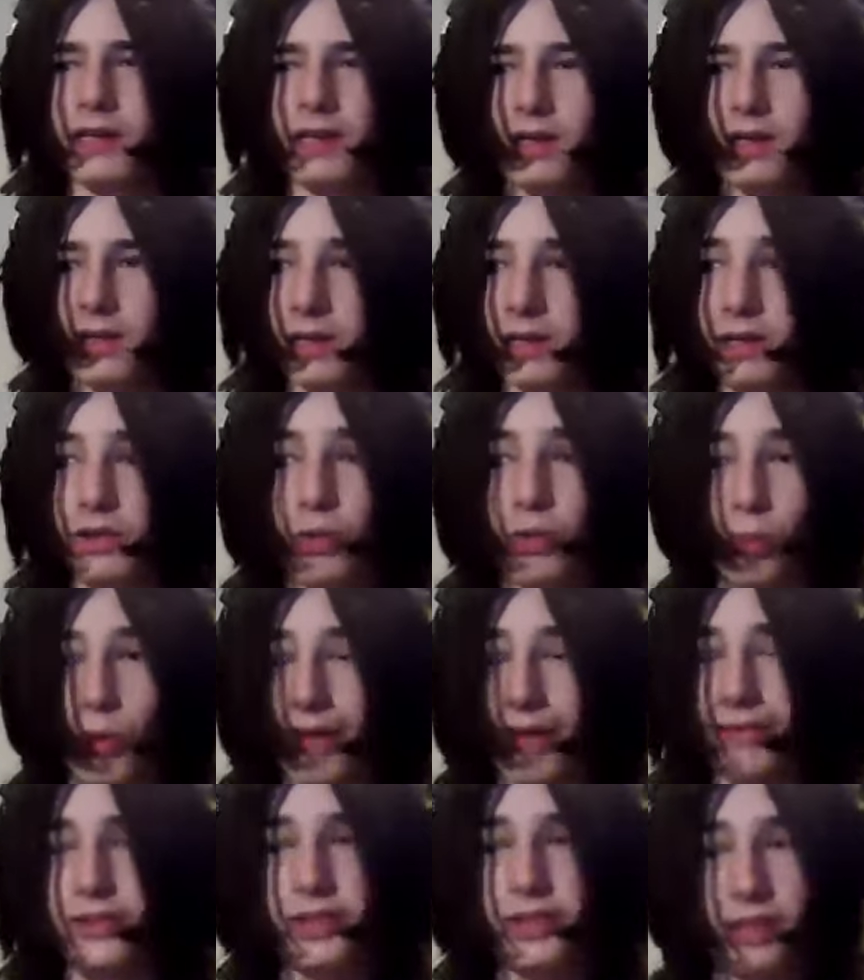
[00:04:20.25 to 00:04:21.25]

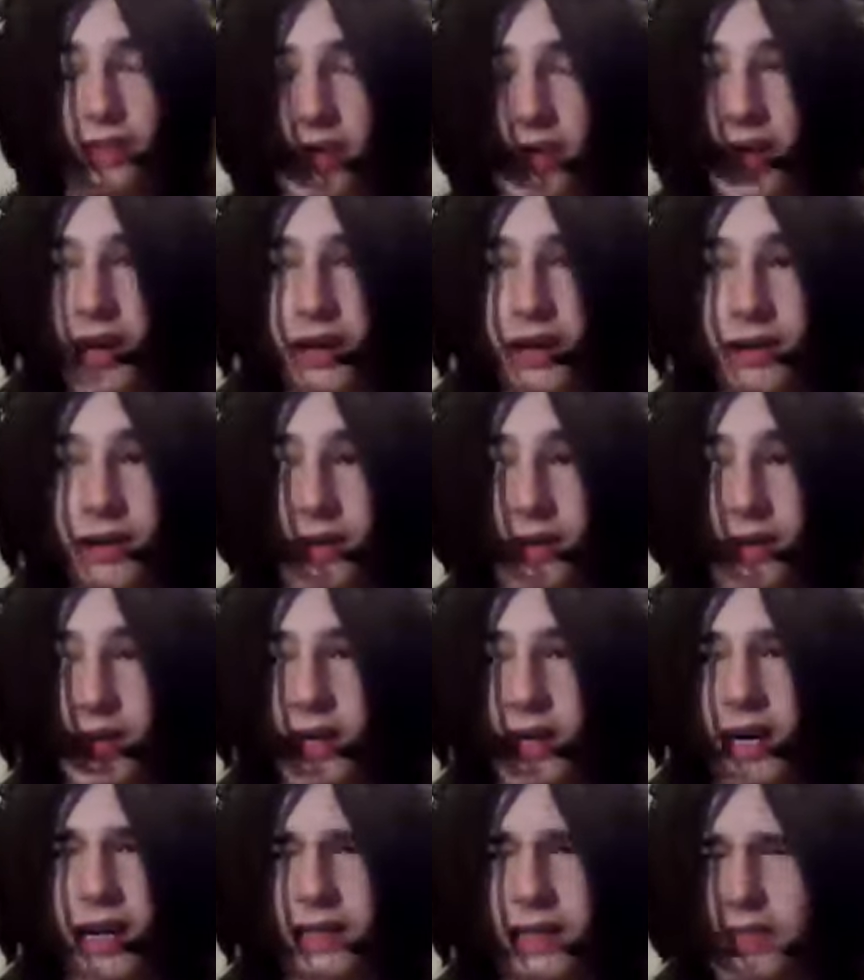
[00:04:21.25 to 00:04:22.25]
riffs are there,
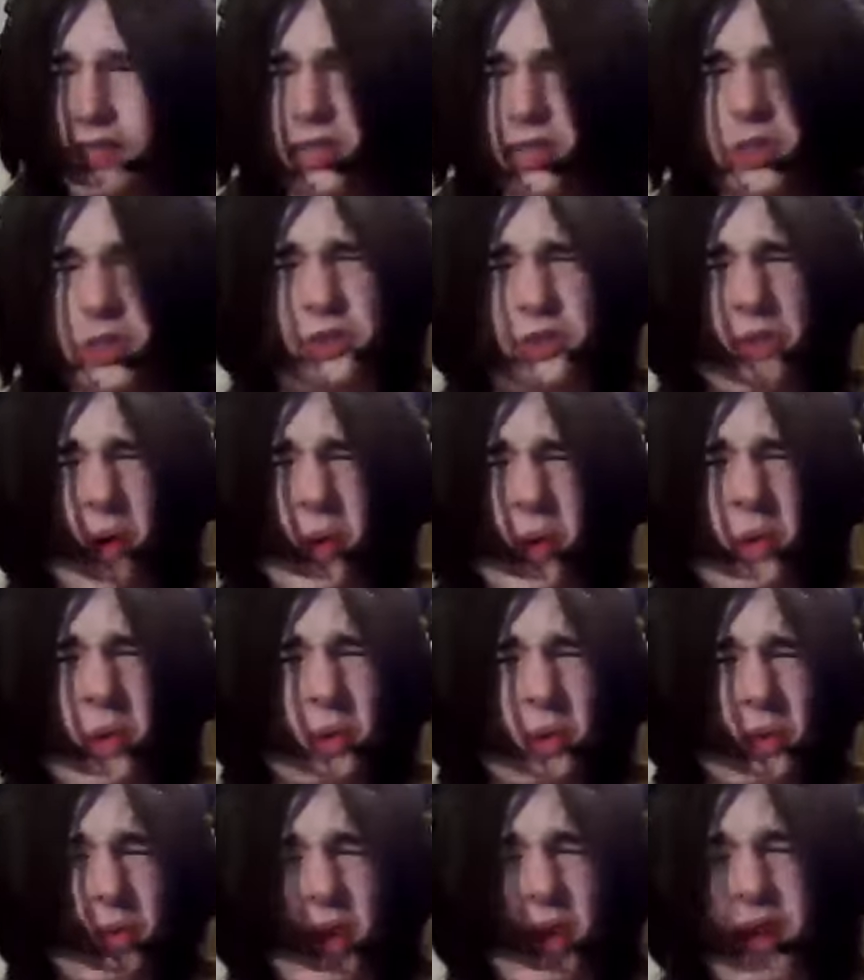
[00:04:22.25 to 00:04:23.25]
and this dude's
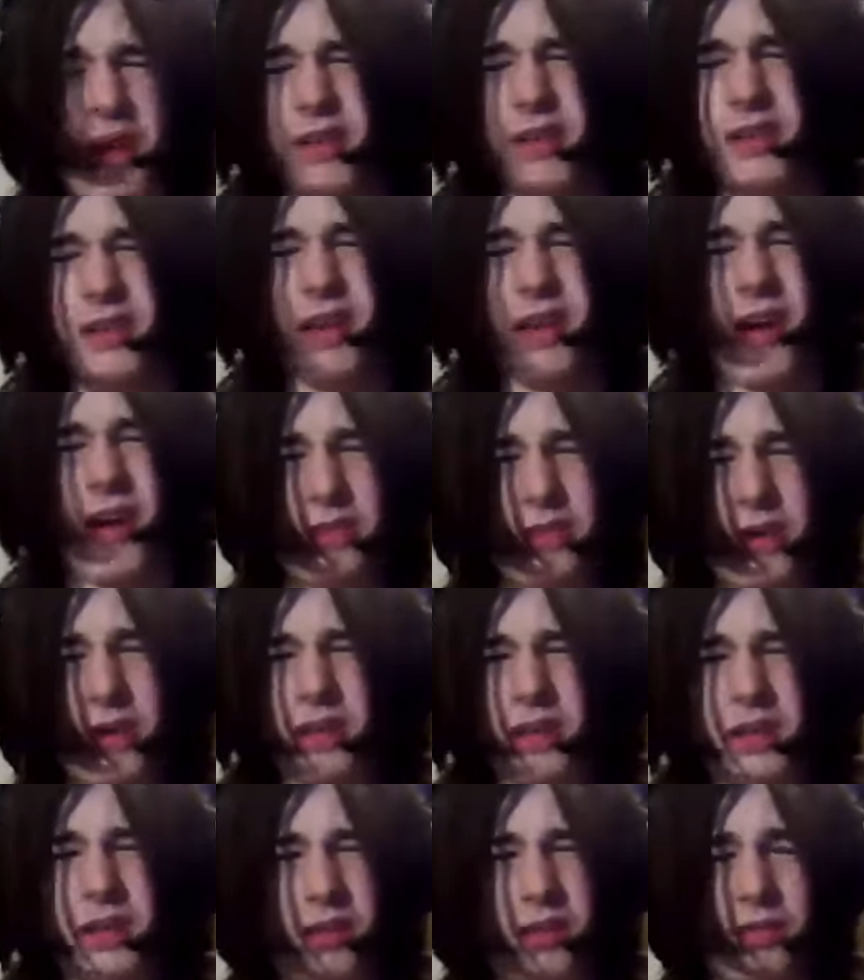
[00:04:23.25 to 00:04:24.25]
vocals, man, I
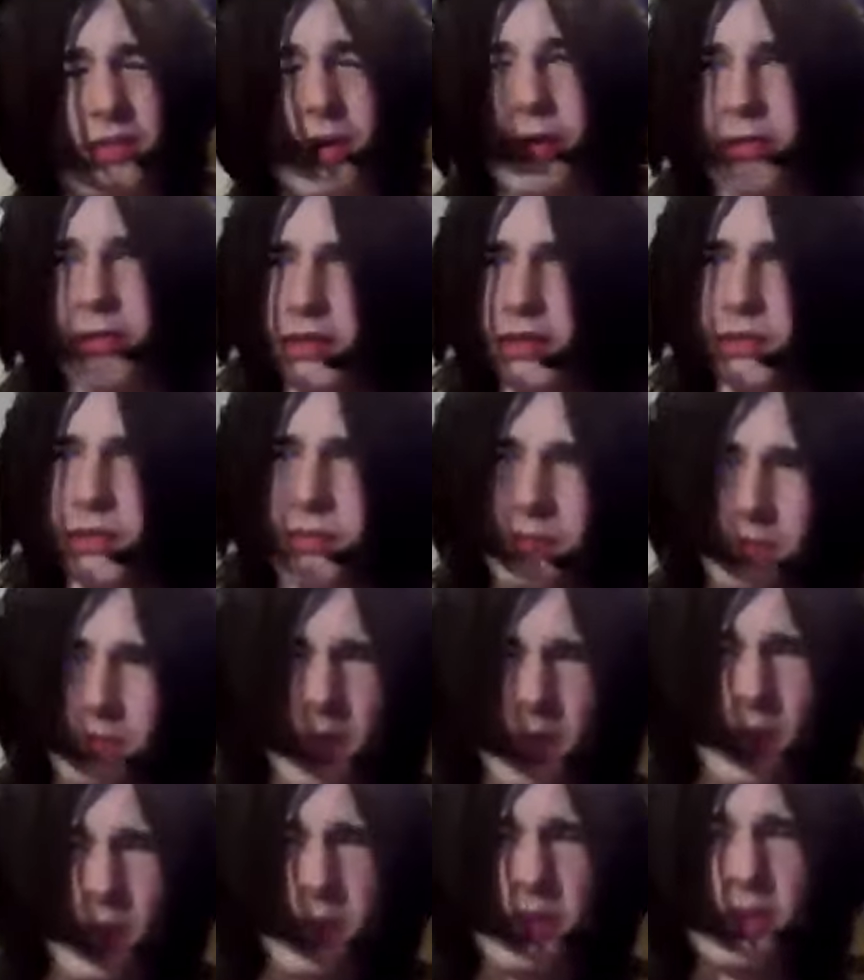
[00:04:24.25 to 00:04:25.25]
fucking love it. I think it
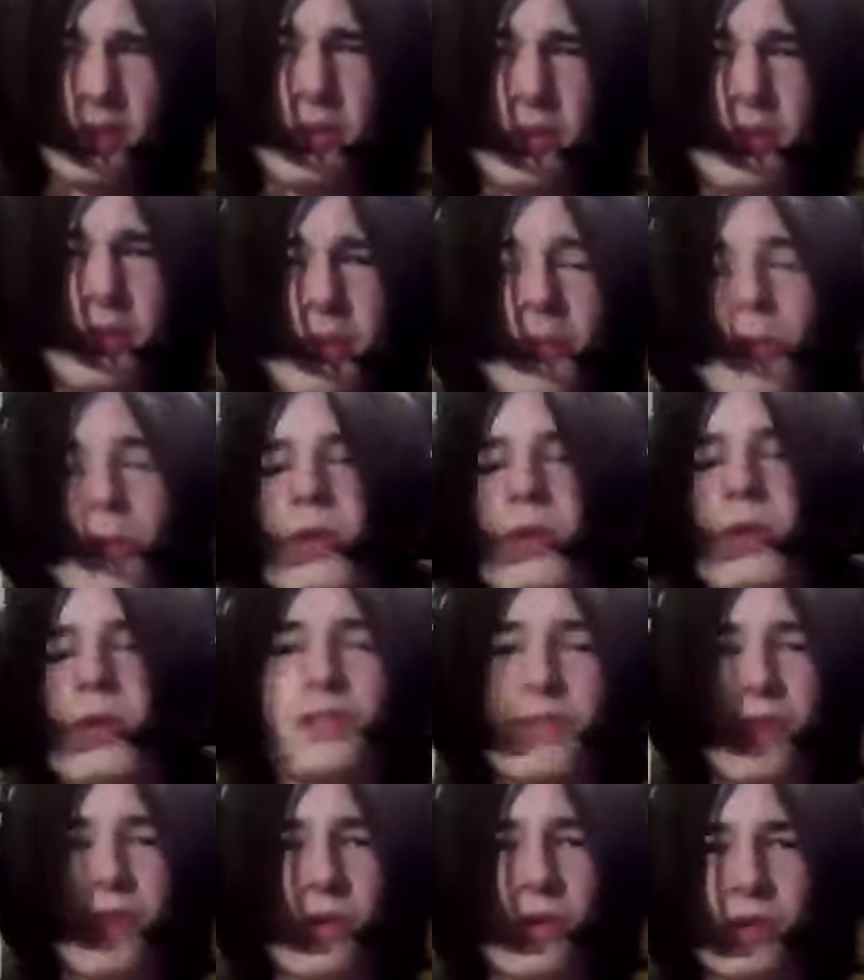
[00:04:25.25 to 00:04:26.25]
may be 2 people, because the
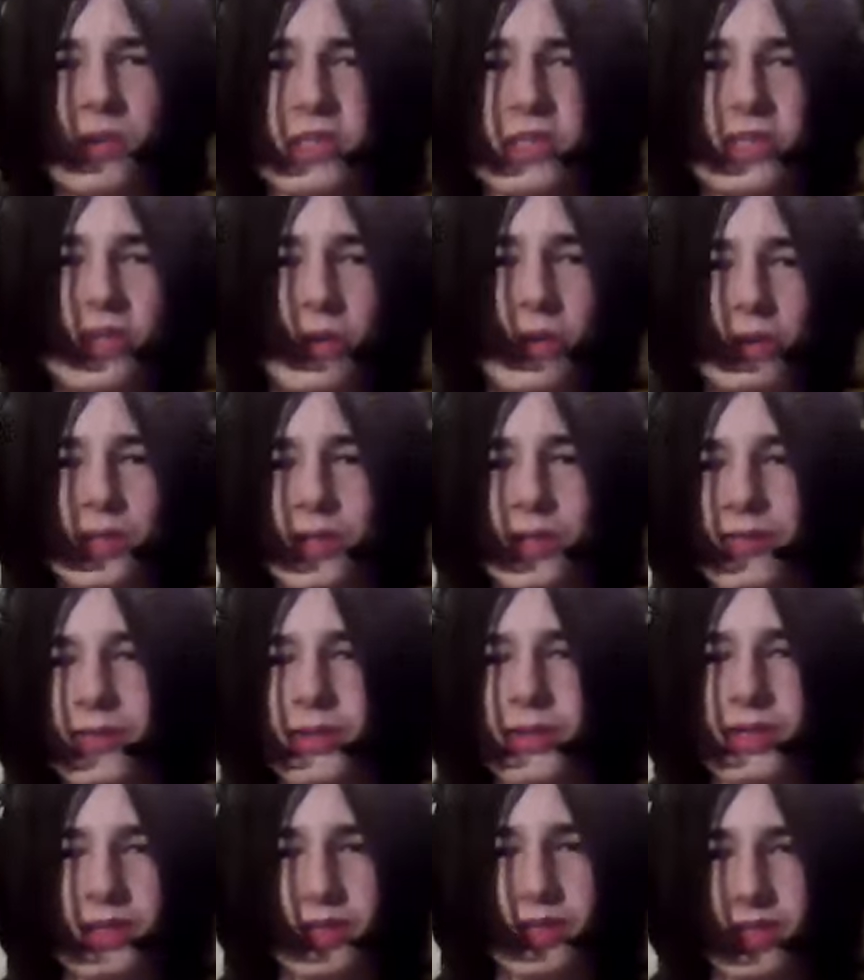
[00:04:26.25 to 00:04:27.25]
vocals are so
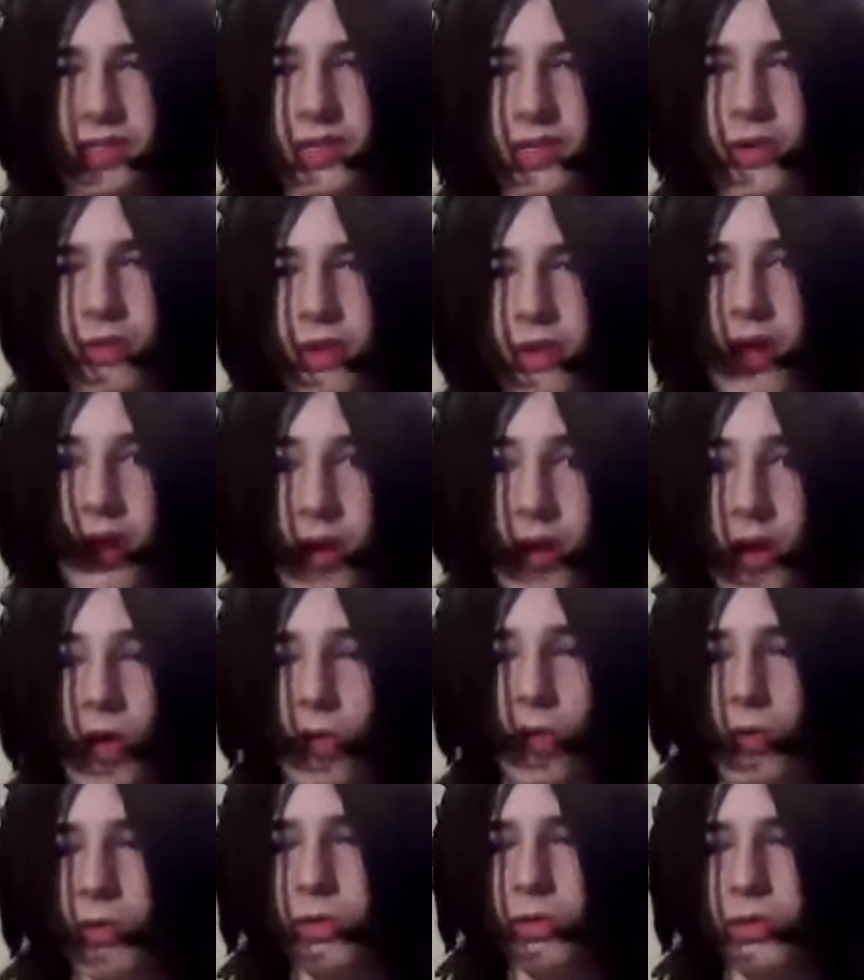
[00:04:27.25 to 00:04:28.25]
different, because it's got that
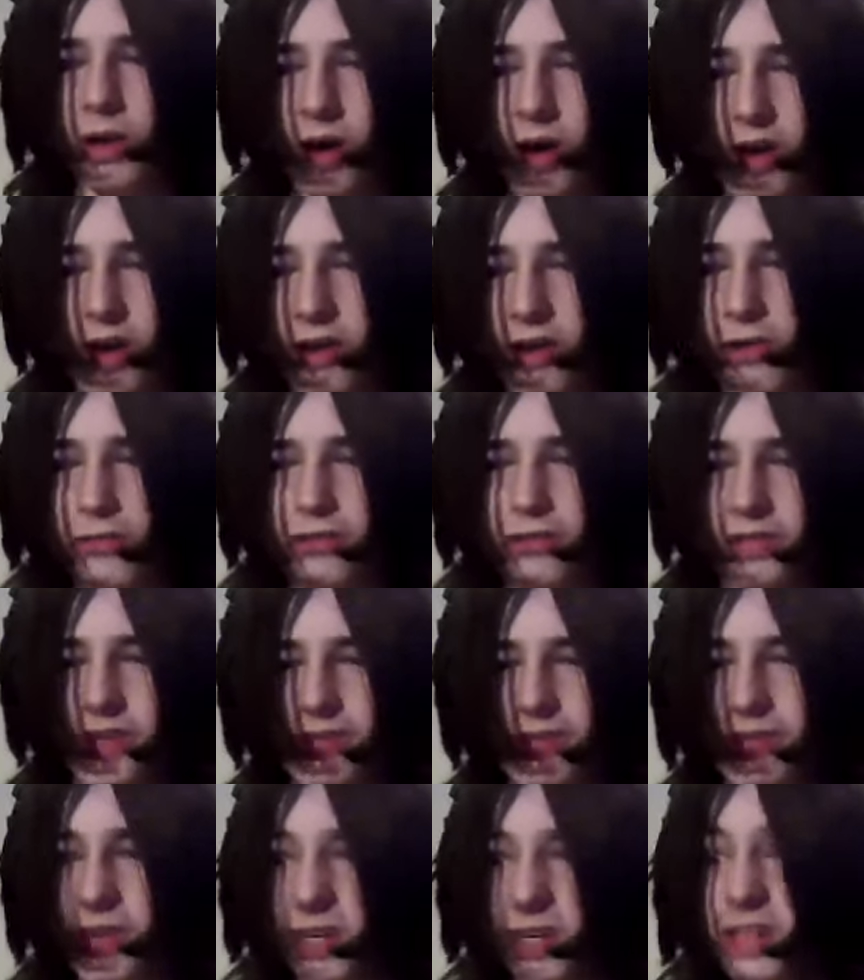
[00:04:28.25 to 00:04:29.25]
low guy, and it's
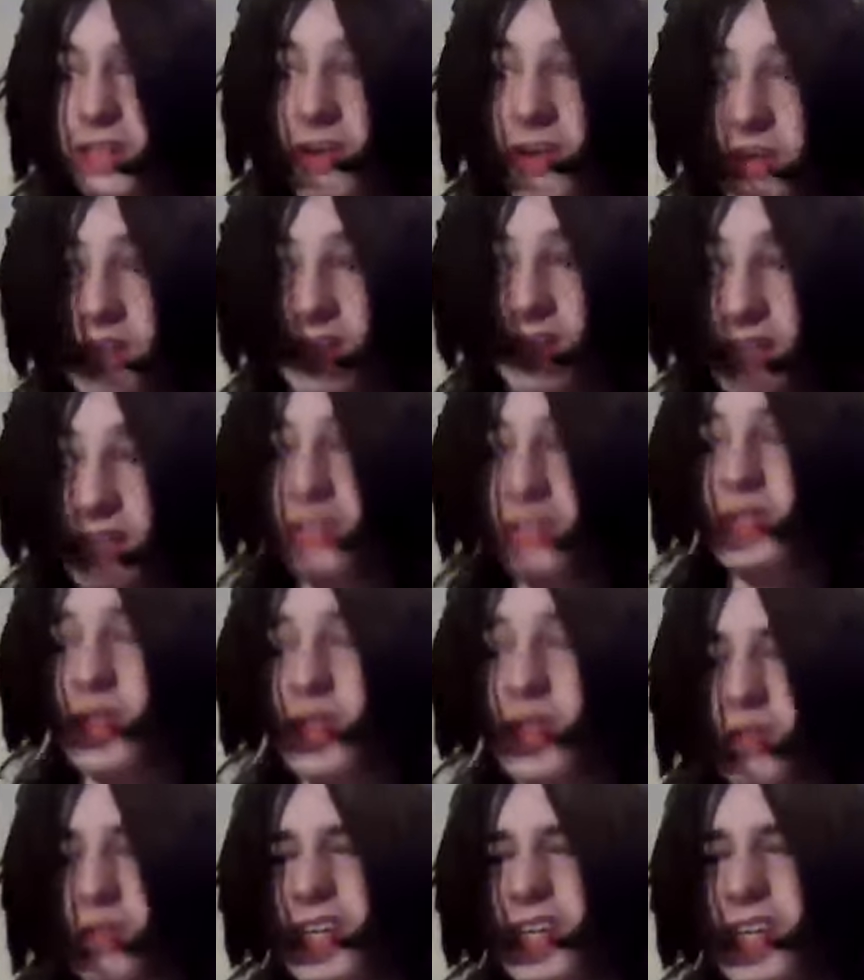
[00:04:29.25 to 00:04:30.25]
that fucking guy that literally
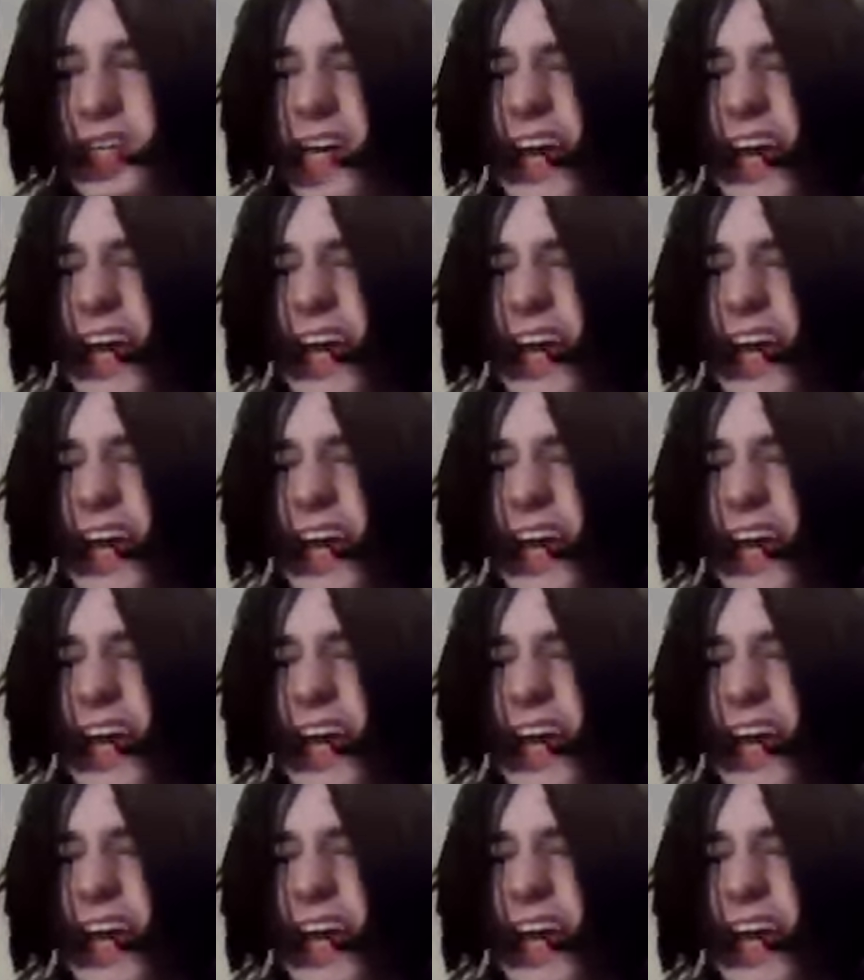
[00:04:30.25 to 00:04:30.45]
goes like